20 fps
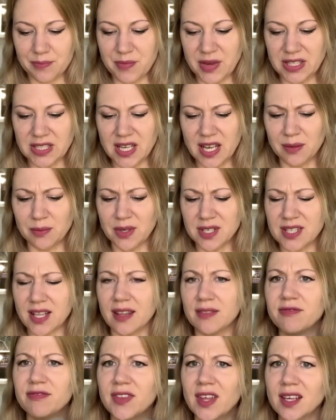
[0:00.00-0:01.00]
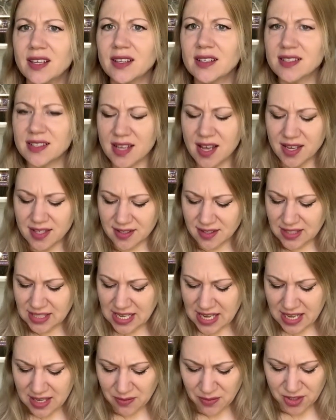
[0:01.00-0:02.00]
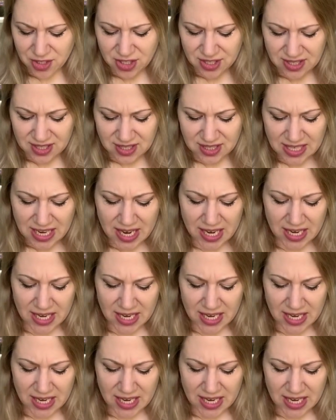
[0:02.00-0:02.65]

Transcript: dad wears, I think, a size 10, which isn't